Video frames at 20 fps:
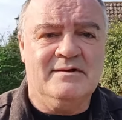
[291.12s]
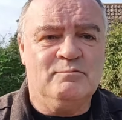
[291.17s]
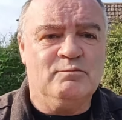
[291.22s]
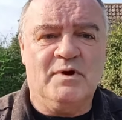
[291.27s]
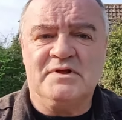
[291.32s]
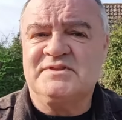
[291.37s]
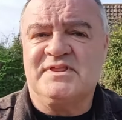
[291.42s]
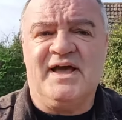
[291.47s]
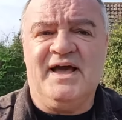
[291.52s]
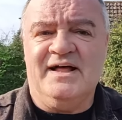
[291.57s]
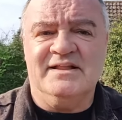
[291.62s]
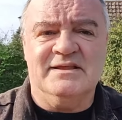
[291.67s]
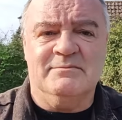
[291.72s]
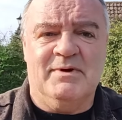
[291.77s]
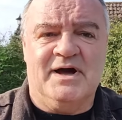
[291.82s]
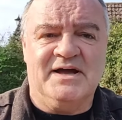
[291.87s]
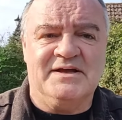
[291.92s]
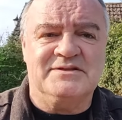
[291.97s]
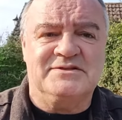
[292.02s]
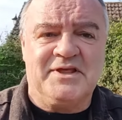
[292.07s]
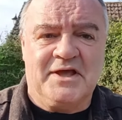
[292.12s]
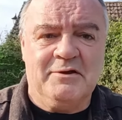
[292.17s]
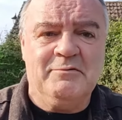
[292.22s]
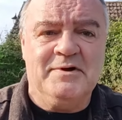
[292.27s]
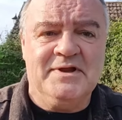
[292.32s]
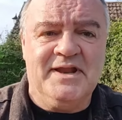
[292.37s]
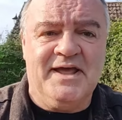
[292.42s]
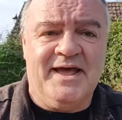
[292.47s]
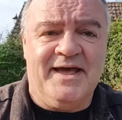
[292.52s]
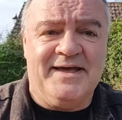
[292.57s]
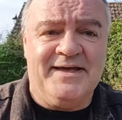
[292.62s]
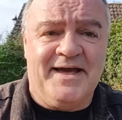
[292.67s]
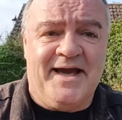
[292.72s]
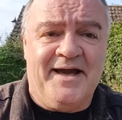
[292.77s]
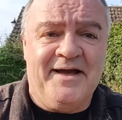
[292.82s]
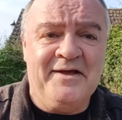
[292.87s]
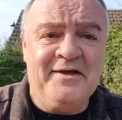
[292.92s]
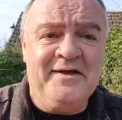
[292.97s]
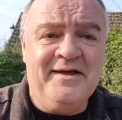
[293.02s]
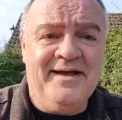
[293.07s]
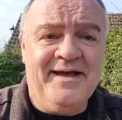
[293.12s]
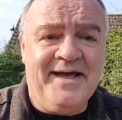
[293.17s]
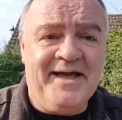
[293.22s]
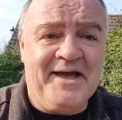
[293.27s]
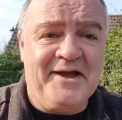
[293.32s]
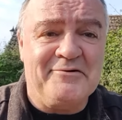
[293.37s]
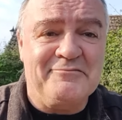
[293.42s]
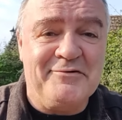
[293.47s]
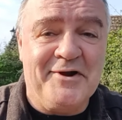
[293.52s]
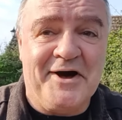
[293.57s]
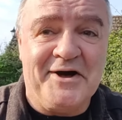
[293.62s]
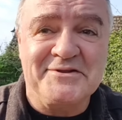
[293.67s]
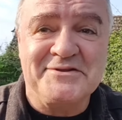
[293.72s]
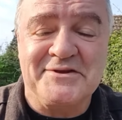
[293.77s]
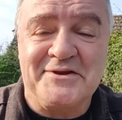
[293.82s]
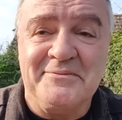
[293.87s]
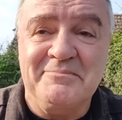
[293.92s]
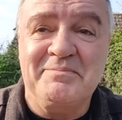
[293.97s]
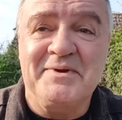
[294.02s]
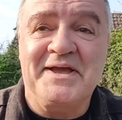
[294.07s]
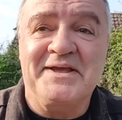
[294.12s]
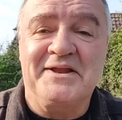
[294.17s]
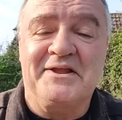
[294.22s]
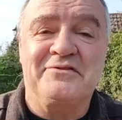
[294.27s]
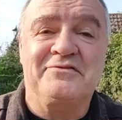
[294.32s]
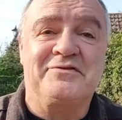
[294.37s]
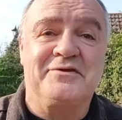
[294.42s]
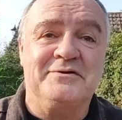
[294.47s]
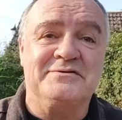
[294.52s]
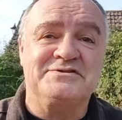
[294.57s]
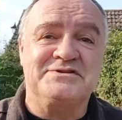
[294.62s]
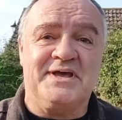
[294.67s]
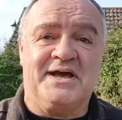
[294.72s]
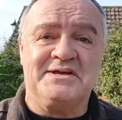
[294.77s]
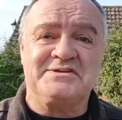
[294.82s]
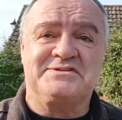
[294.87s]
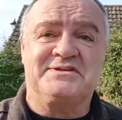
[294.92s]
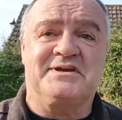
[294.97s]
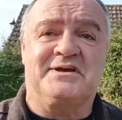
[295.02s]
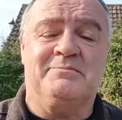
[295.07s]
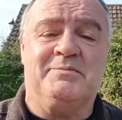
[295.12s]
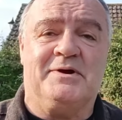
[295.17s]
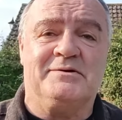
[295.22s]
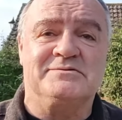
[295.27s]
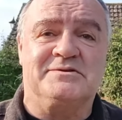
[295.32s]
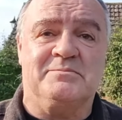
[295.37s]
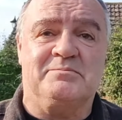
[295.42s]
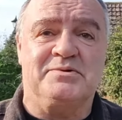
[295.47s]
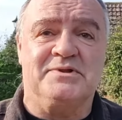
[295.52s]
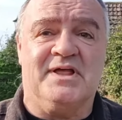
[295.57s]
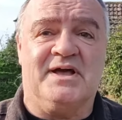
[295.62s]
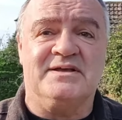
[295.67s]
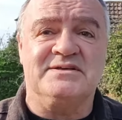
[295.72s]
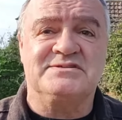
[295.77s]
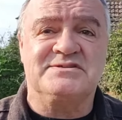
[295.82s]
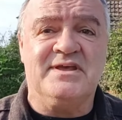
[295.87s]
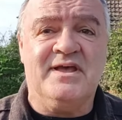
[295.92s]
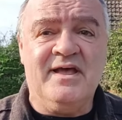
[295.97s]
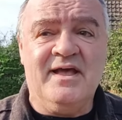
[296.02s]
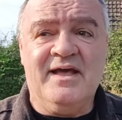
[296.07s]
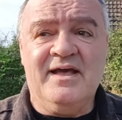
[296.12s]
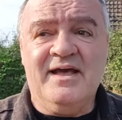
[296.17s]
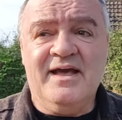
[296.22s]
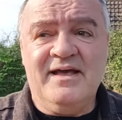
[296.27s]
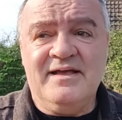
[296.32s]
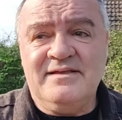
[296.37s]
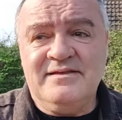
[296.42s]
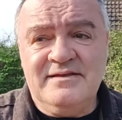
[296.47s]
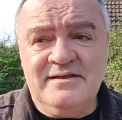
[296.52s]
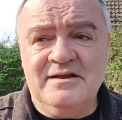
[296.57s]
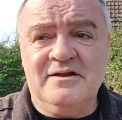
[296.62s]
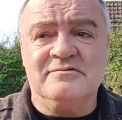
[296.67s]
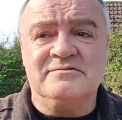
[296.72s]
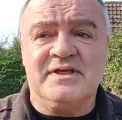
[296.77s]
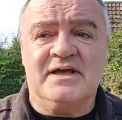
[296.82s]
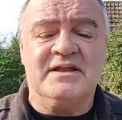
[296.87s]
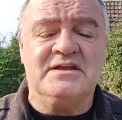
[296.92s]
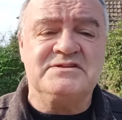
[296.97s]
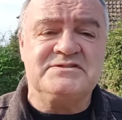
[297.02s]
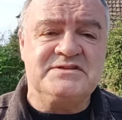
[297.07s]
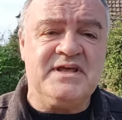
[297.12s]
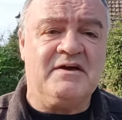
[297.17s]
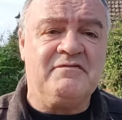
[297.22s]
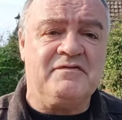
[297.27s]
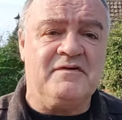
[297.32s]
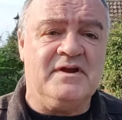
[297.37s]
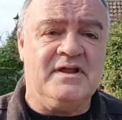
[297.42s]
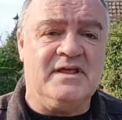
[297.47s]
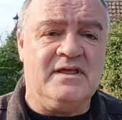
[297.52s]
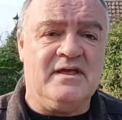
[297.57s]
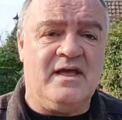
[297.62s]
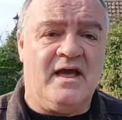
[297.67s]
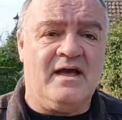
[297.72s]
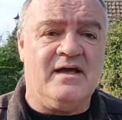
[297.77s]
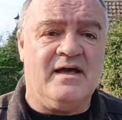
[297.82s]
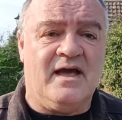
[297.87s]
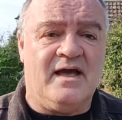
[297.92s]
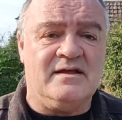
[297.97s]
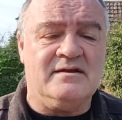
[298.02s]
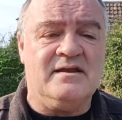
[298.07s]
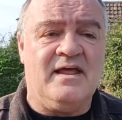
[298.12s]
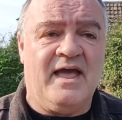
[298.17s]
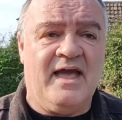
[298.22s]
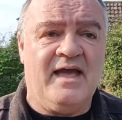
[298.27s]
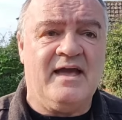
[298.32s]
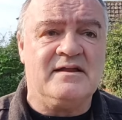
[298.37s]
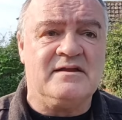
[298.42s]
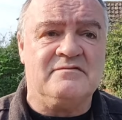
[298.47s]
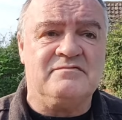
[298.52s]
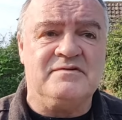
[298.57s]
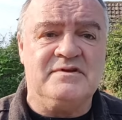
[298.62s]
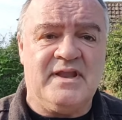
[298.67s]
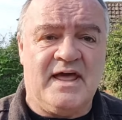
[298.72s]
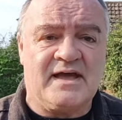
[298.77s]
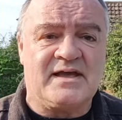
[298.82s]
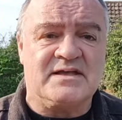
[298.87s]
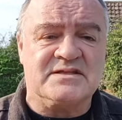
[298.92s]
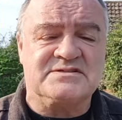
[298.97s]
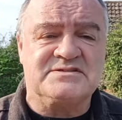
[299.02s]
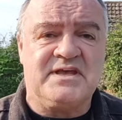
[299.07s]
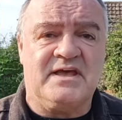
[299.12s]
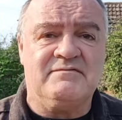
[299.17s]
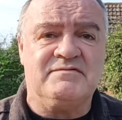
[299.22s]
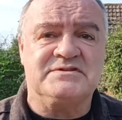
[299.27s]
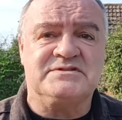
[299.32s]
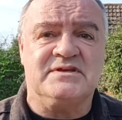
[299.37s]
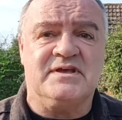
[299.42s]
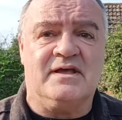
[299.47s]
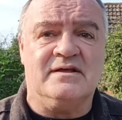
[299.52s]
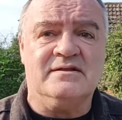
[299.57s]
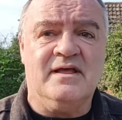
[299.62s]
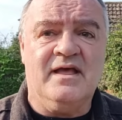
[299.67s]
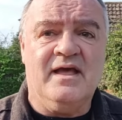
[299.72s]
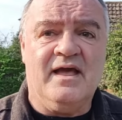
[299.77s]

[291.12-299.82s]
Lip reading: what the hell am I doing here, rather than being enthusiastic about the place. You know, there is definitely an air of negativity